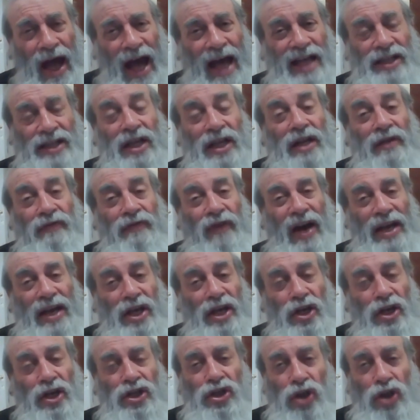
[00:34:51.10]
as in
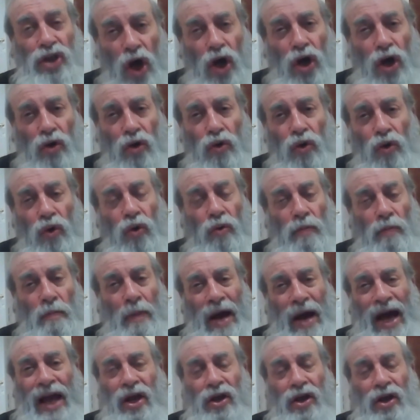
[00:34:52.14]
Vayisochru
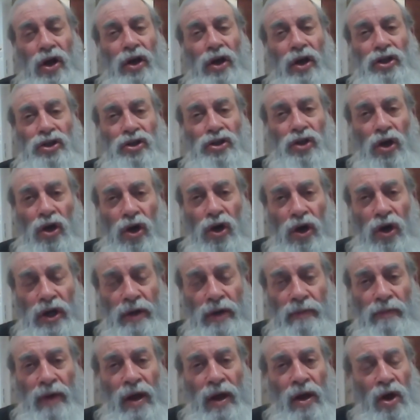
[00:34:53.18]
Mayanois
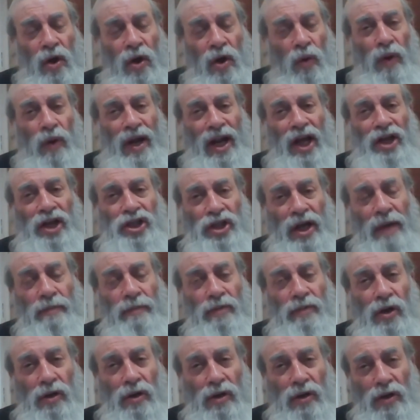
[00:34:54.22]
Tohaim, when
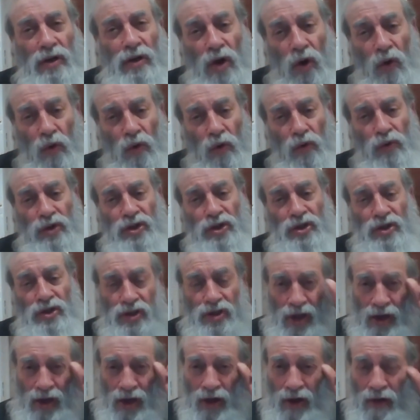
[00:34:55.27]
Hashem
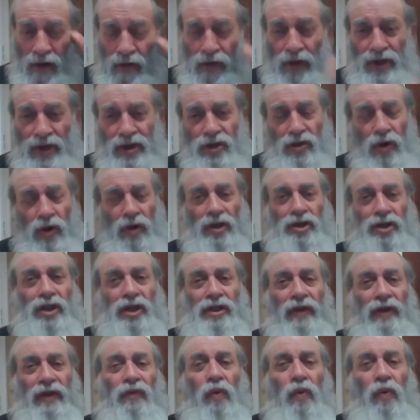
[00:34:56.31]
closed the
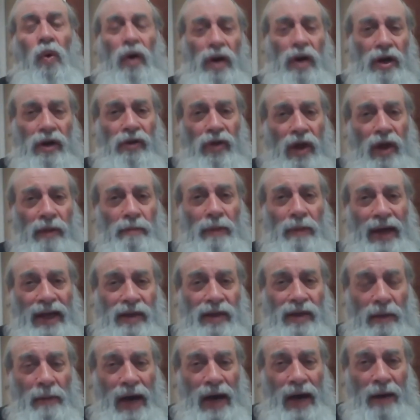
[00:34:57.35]
sources of water that
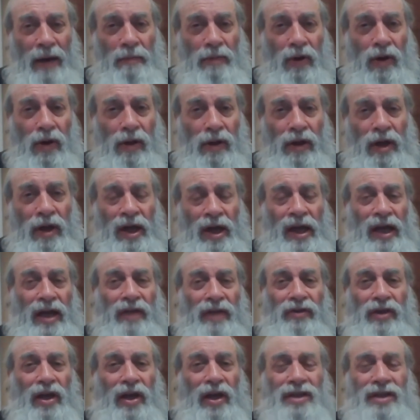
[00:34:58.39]
made the Mabul,
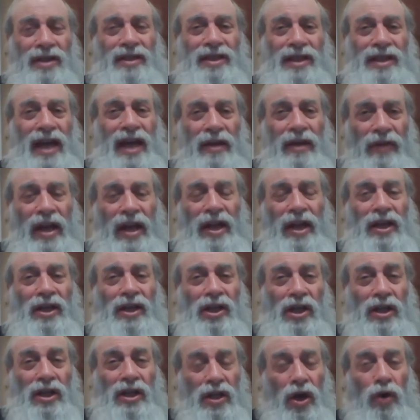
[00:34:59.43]
it doesn't say that he
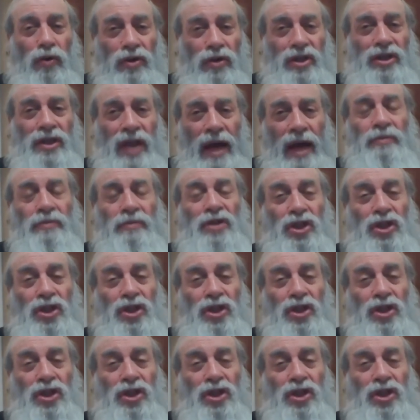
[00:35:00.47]
closed them